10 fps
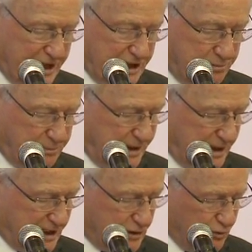has been
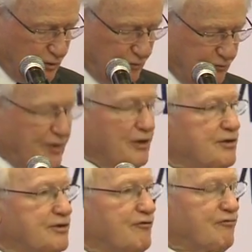a core
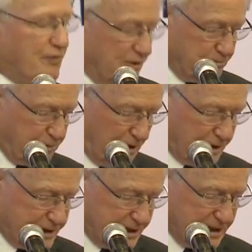focus of foreign
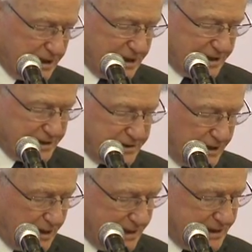policy since the
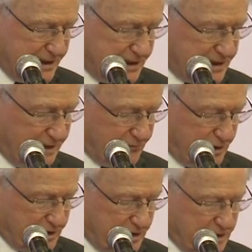
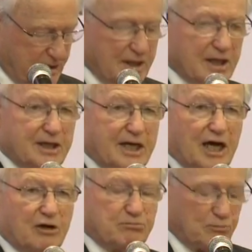1970s, and
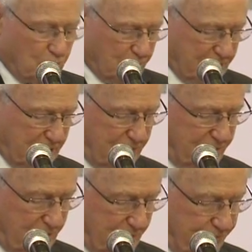now more than ever,